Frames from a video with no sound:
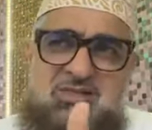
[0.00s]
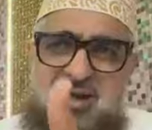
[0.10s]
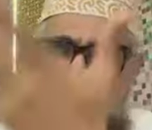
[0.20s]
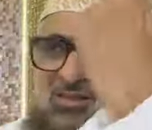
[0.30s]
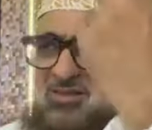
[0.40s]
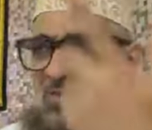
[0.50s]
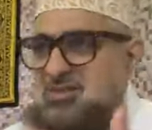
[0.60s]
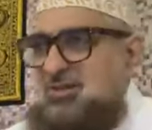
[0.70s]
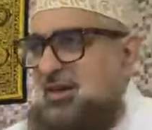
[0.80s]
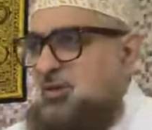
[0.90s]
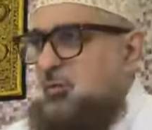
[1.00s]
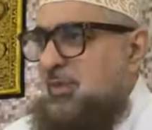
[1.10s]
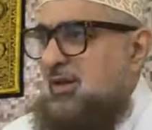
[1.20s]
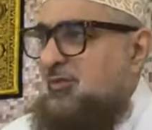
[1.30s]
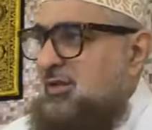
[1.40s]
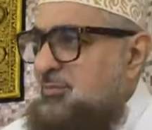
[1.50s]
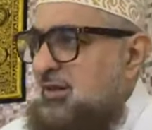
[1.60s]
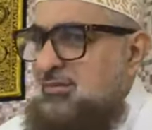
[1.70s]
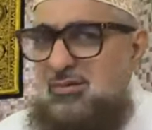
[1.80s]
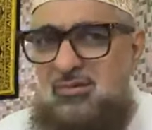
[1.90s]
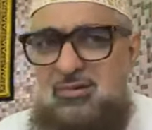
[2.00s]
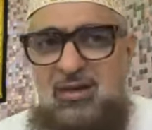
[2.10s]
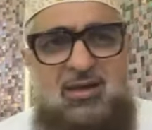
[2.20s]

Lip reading: this child is just trying to play with me,